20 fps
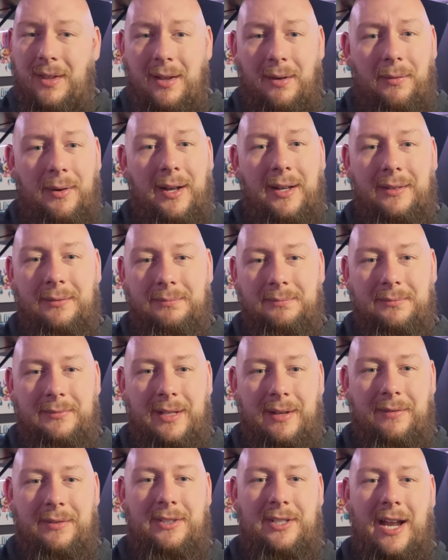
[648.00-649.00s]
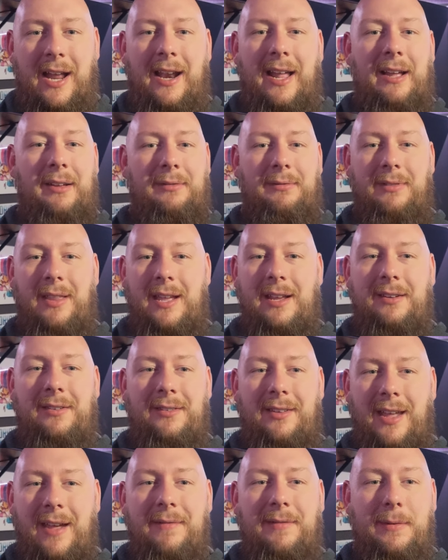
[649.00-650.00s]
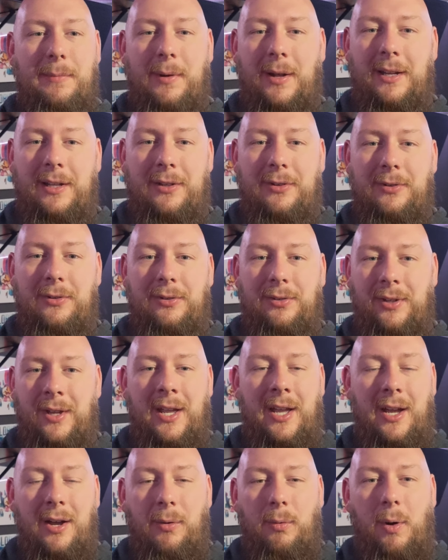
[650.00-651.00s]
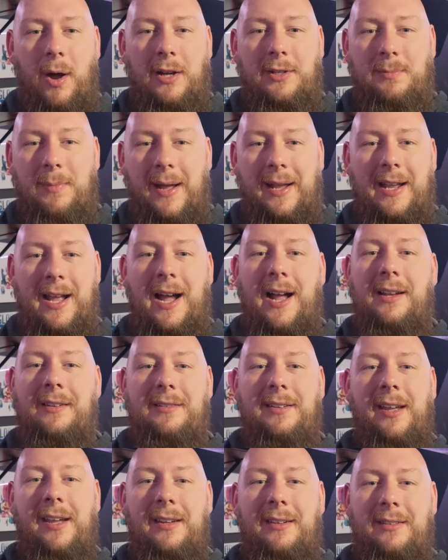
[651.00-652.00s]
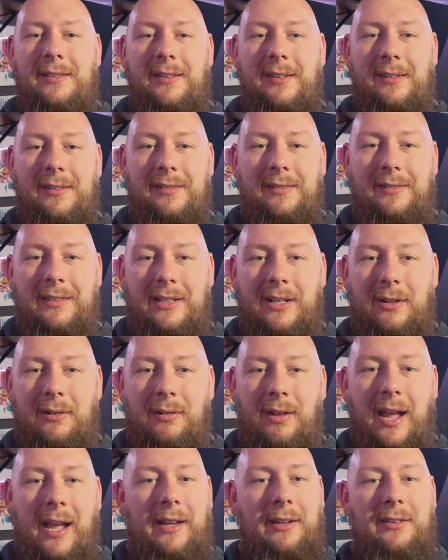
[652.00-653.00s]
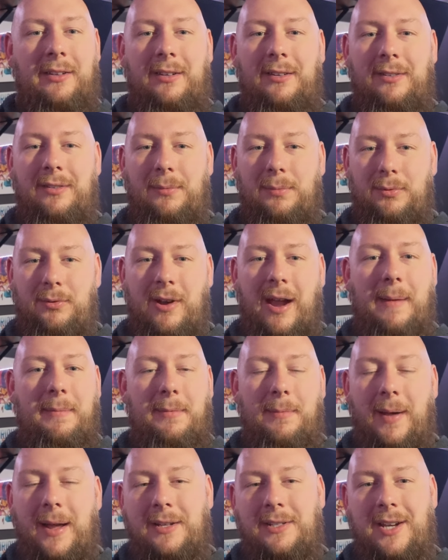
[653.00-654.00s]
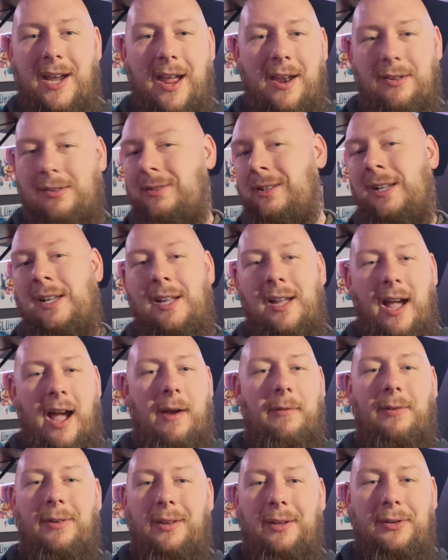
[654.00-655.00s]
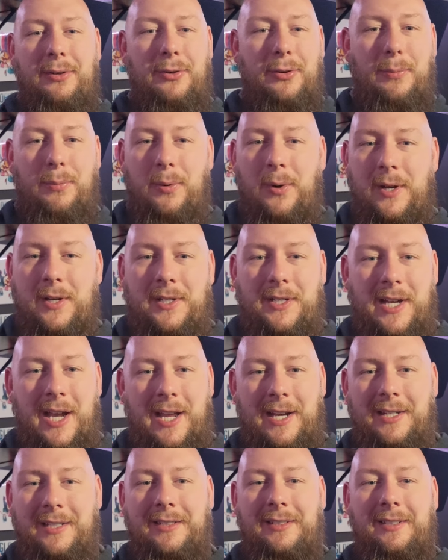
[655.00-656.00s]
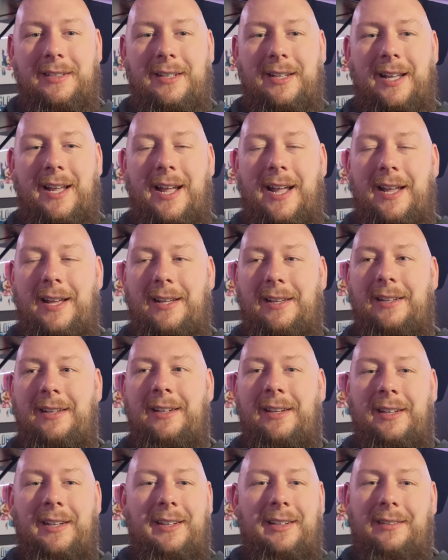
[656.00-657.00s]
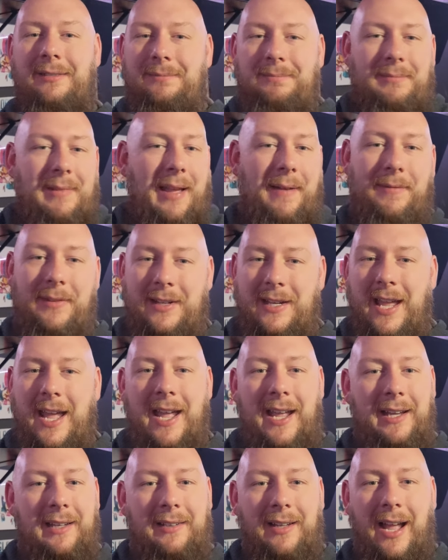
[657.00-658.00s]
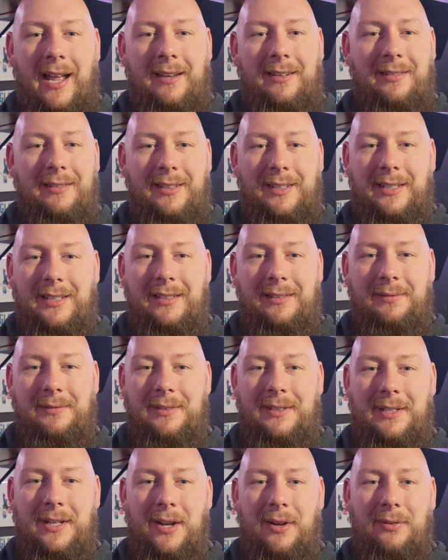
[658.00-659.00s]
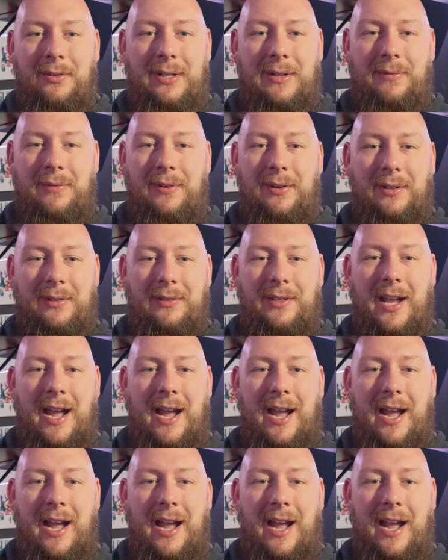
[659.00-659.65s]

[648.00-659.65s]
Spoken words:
I want to give a shout out. Thanks to everybody who's watched my content and, you know, liked and subscribed to my channel. I really do appreciate it. Every day I see, you know, different